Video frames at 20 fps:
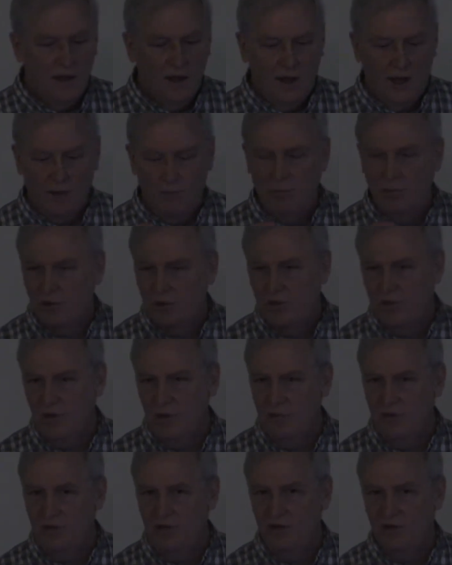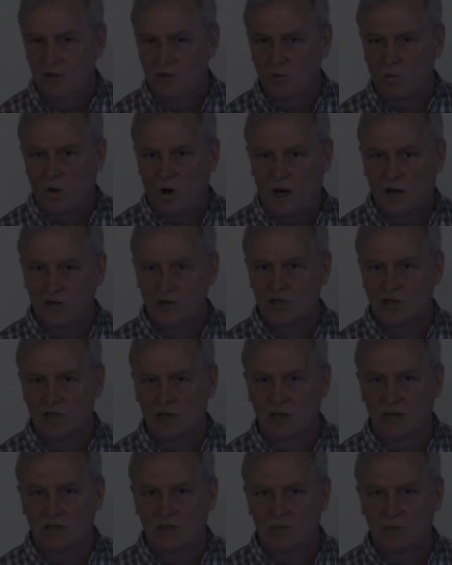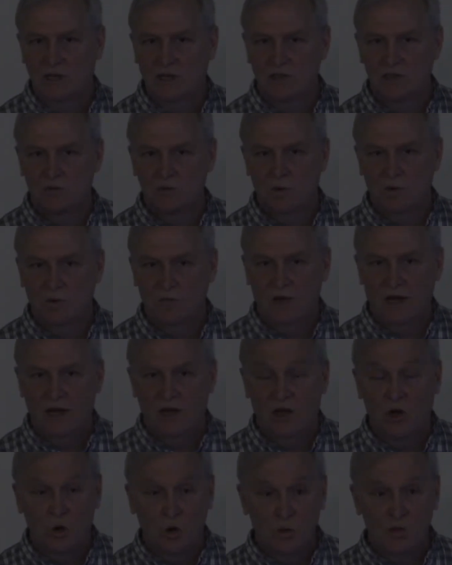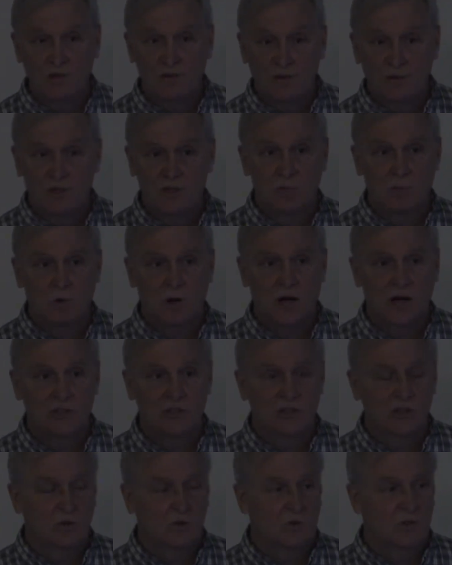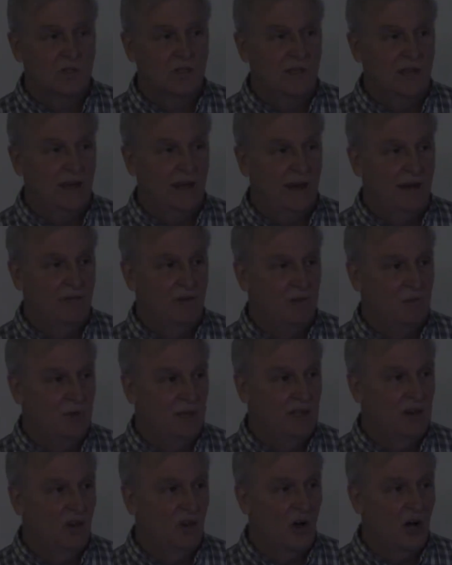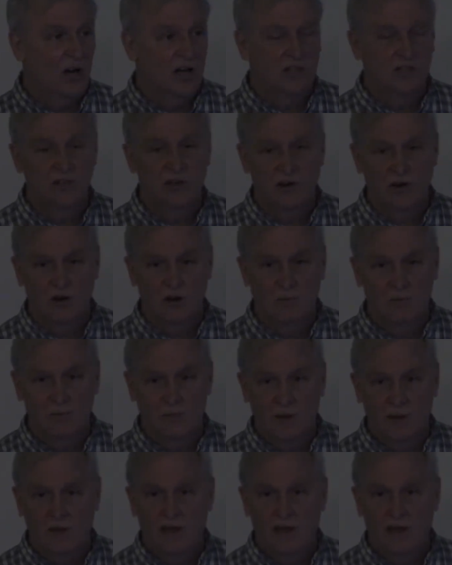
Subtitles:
I put them in different watersheds because one of my goals for this project was to have it be long-term,